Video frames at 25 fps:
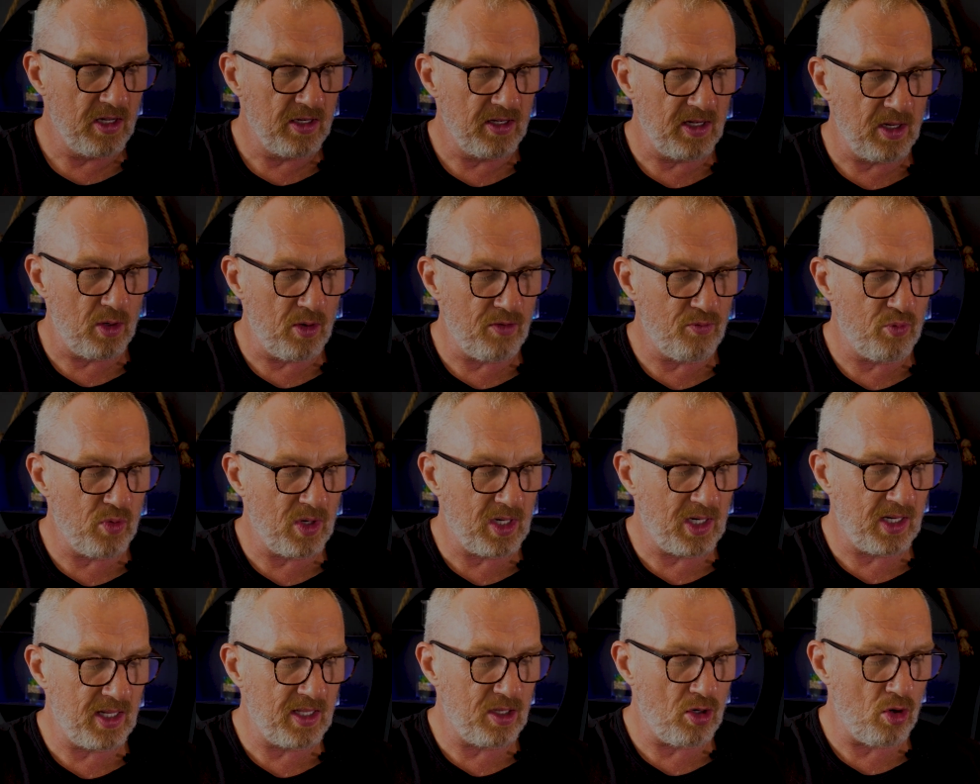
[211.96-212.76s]
Now, if
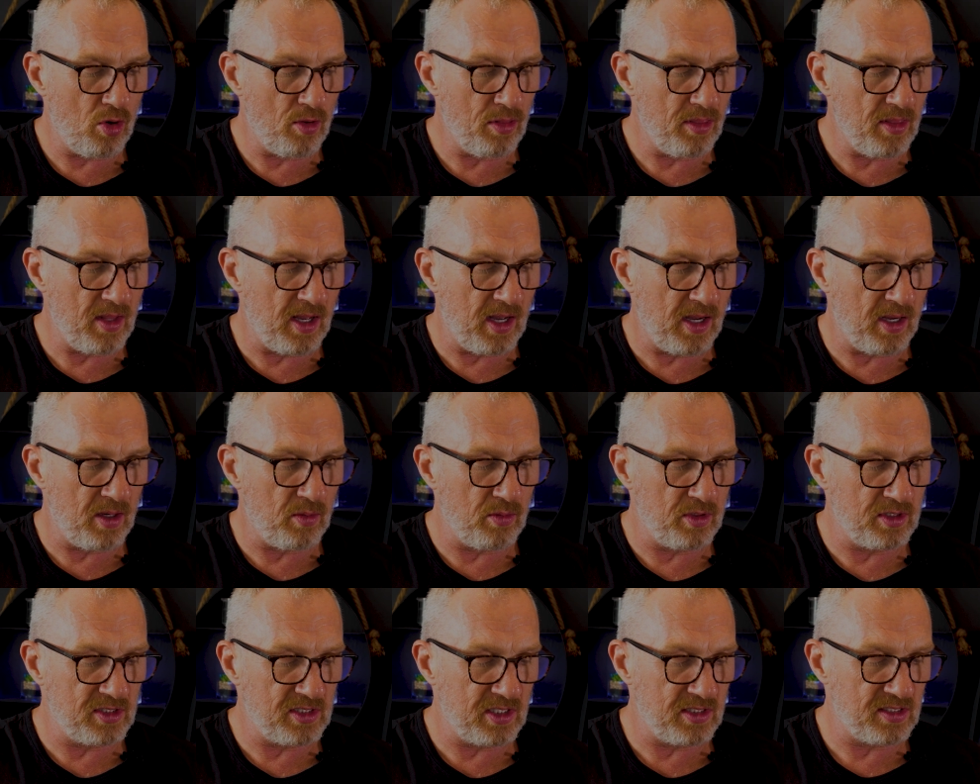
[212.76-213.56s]
we click on
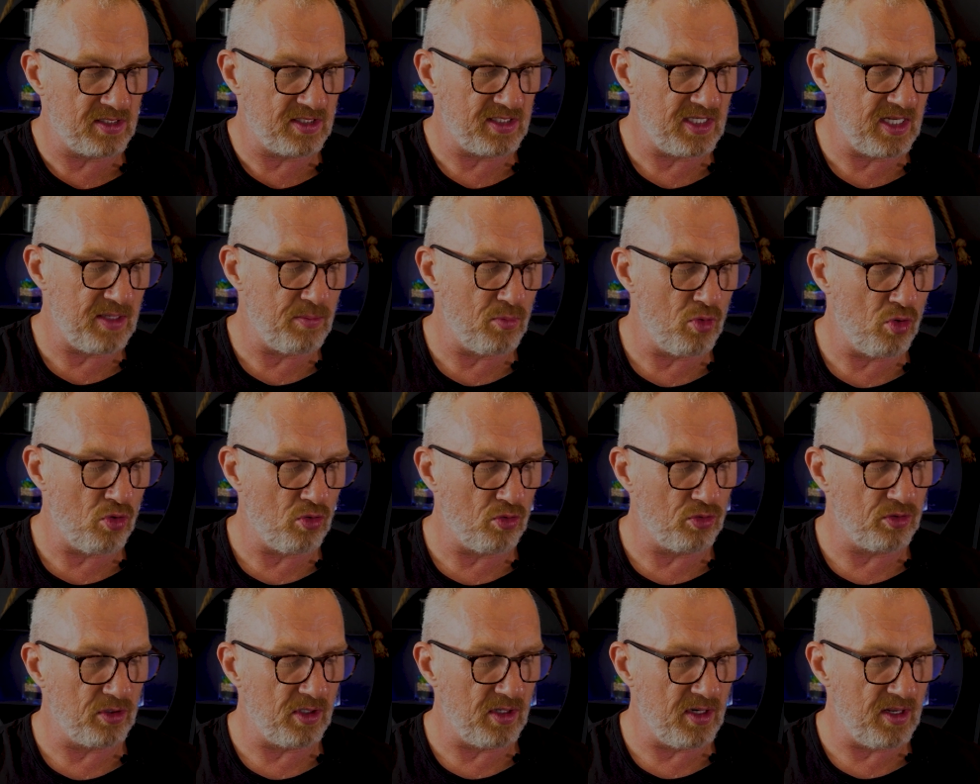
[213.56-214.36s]
that, which says see
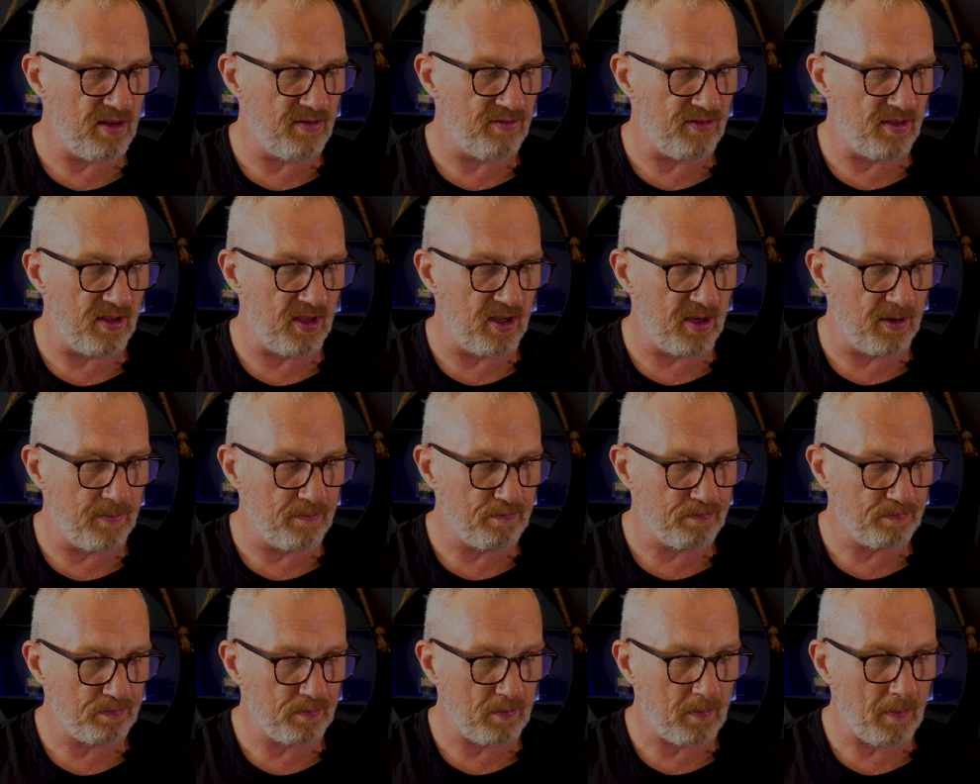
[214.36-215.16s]
more underneath
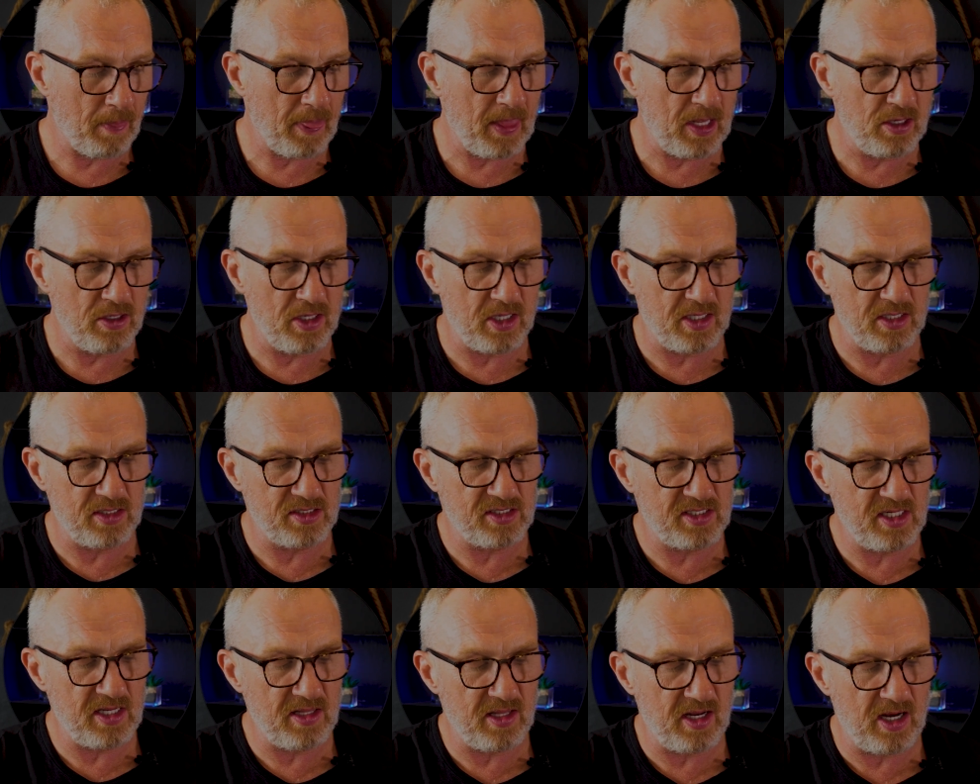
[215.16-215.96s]
there, you can
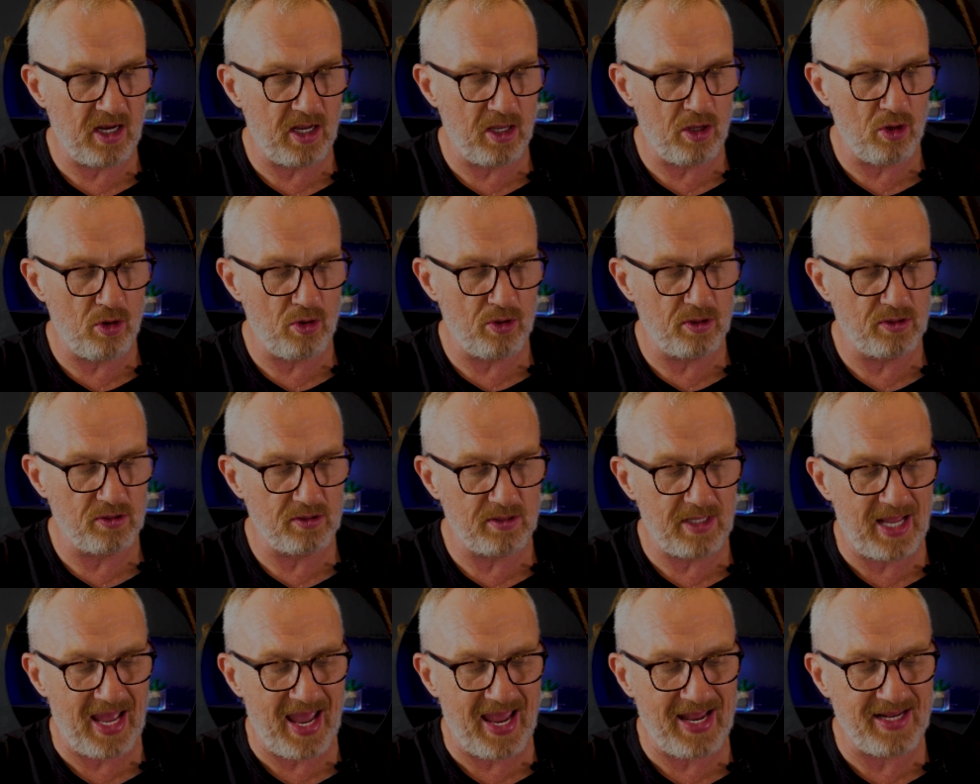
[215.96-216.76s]
see that I
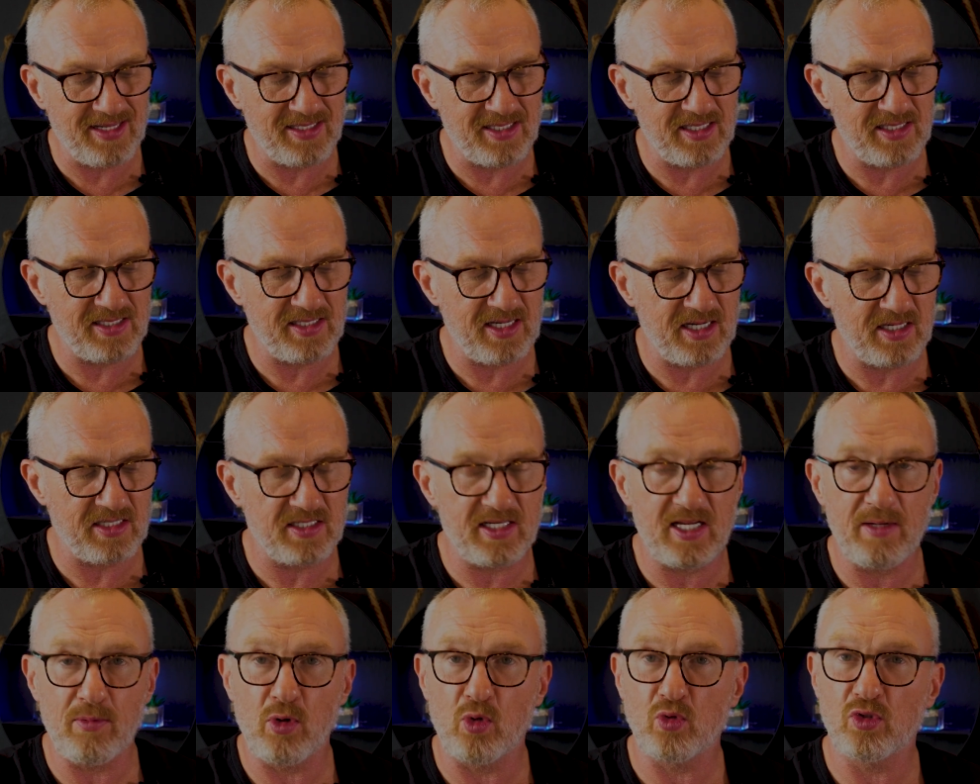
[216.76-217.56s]
earned
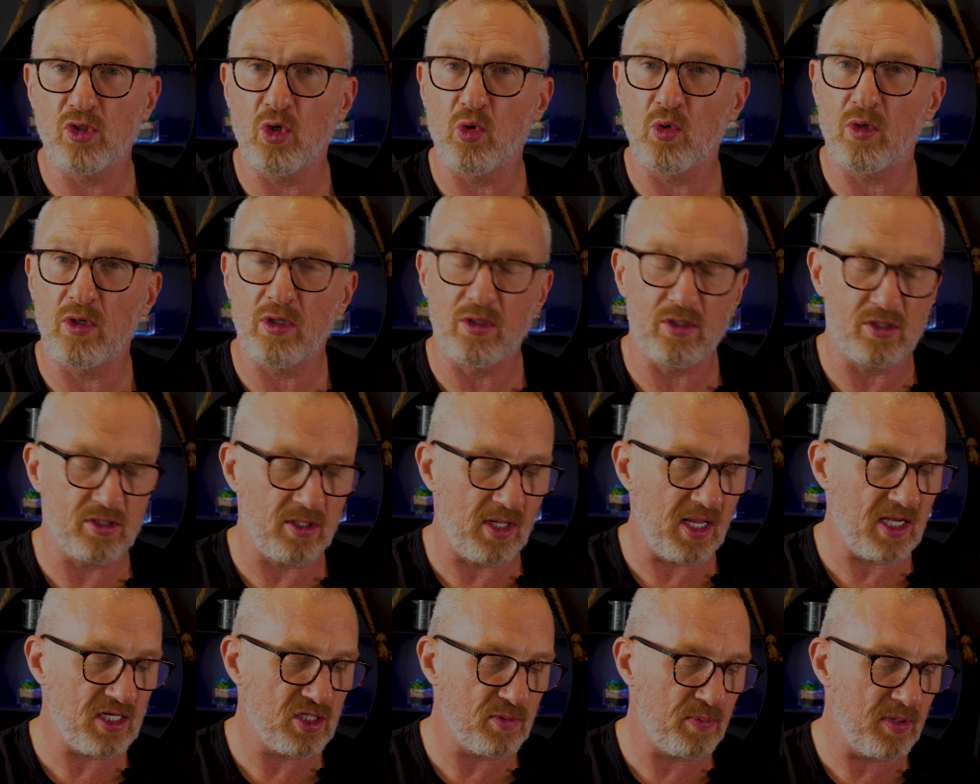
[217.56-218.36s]
86 DIMO tokens
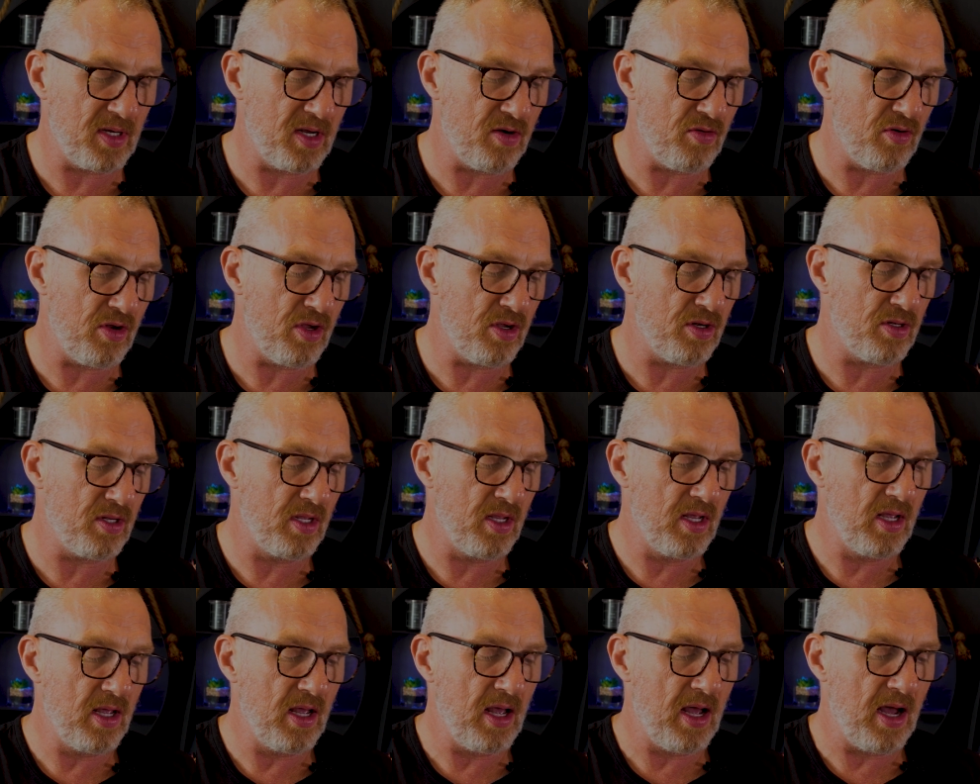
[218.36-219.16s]
last period
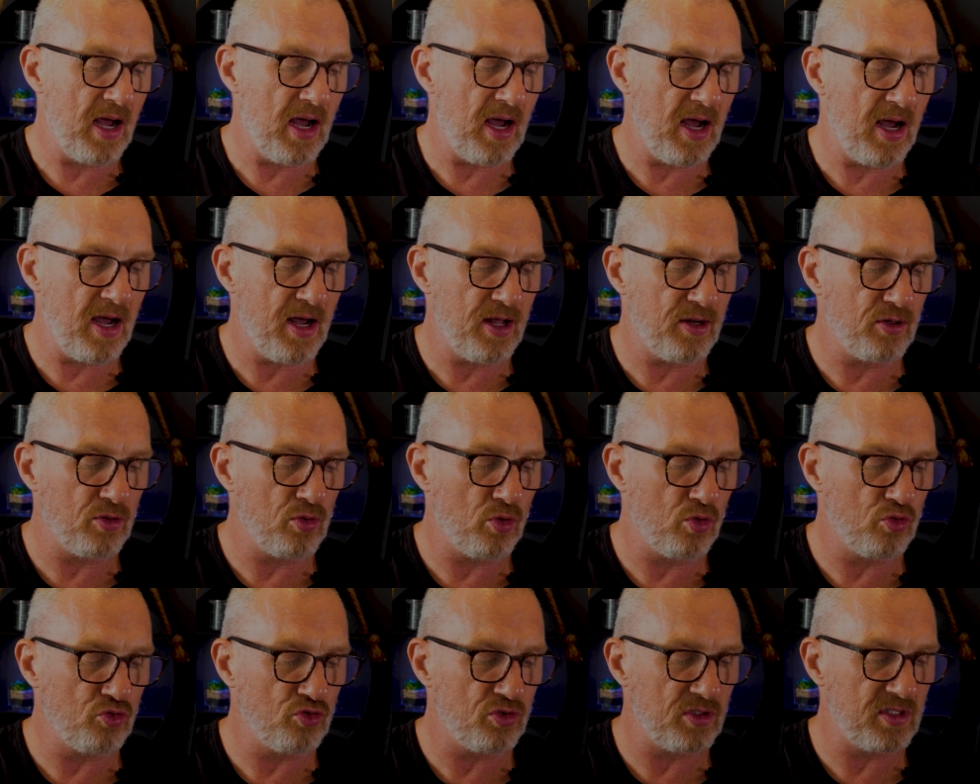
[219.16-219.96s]
and
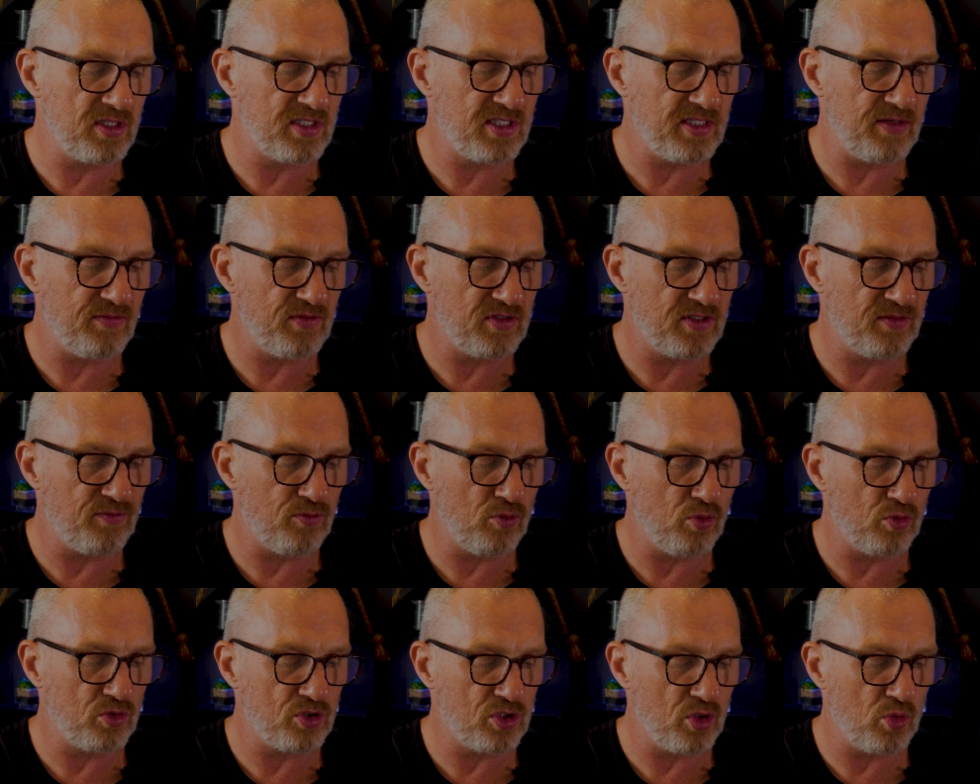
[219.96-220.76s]

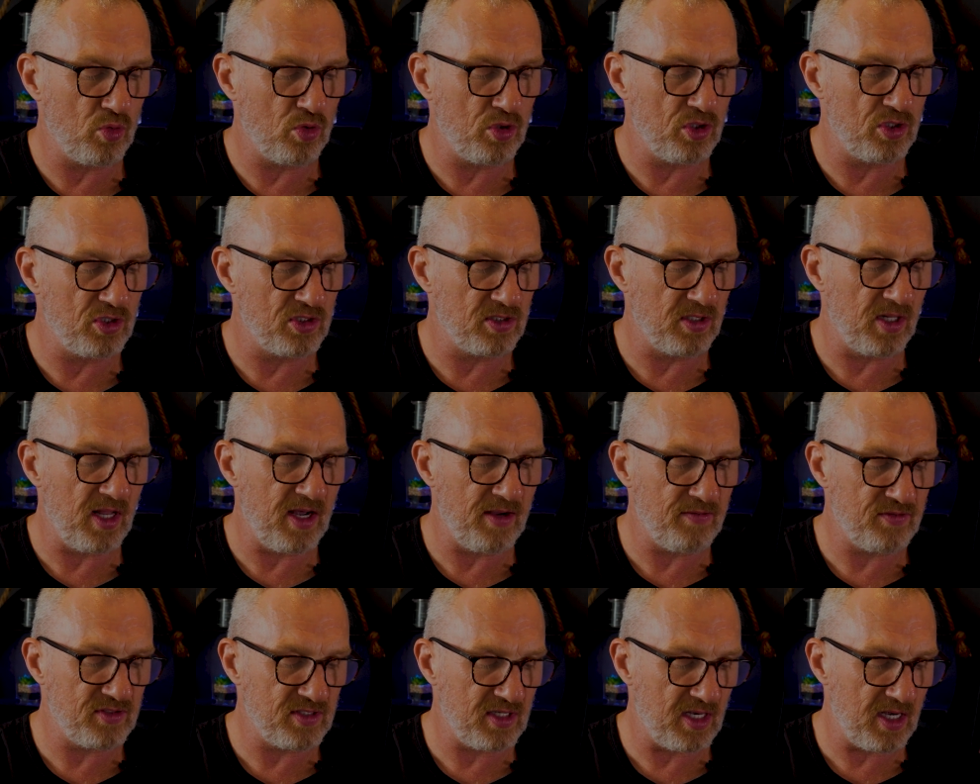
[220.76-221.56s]
174 tokens
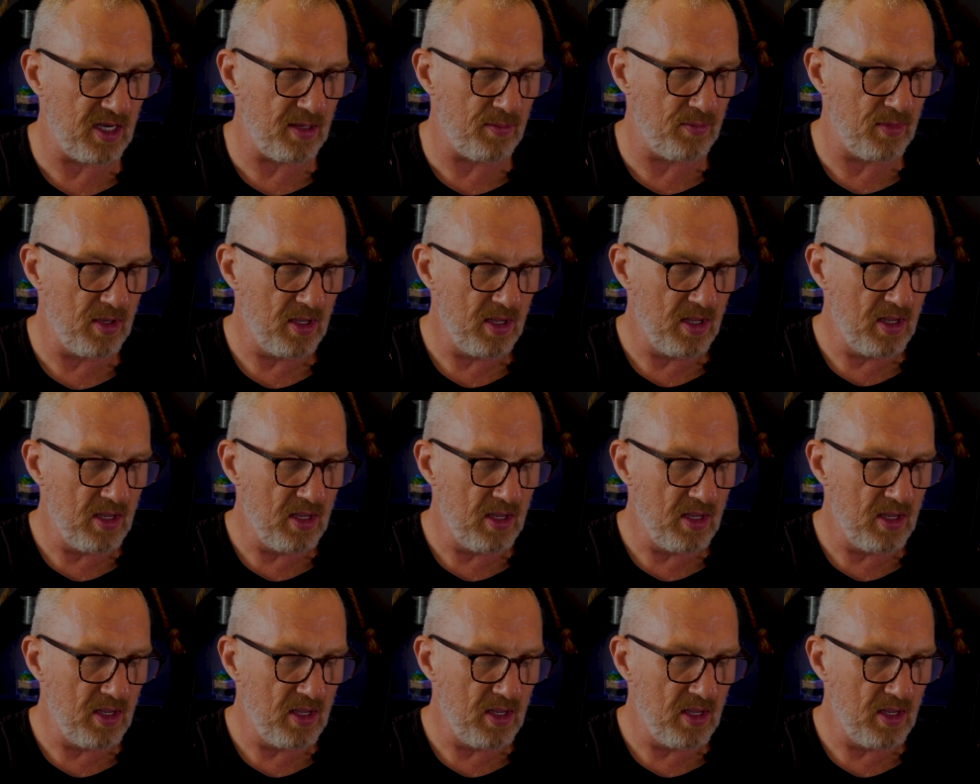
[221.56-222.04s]
lifetime.